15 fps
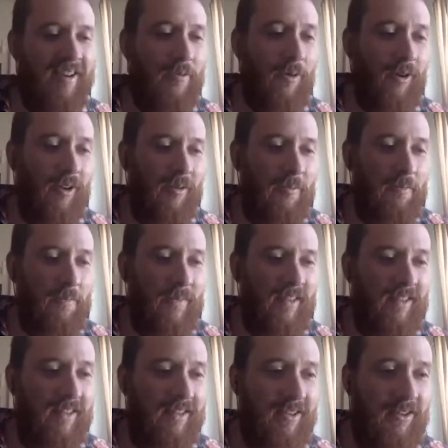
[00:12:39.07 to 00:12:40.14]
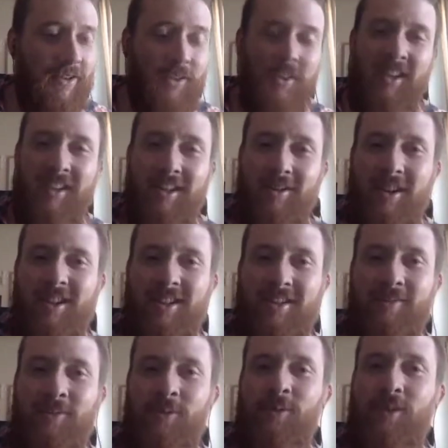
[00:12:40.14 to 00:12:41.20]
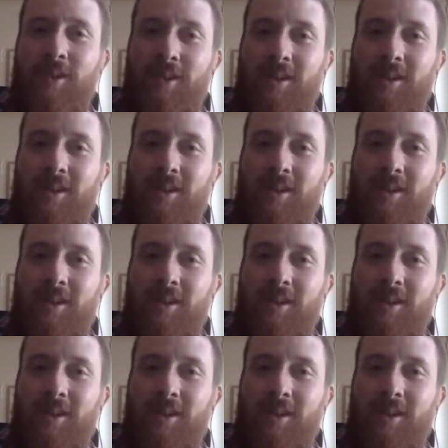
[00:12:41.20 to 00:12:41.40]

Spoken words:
Well, the thing that you actually, if you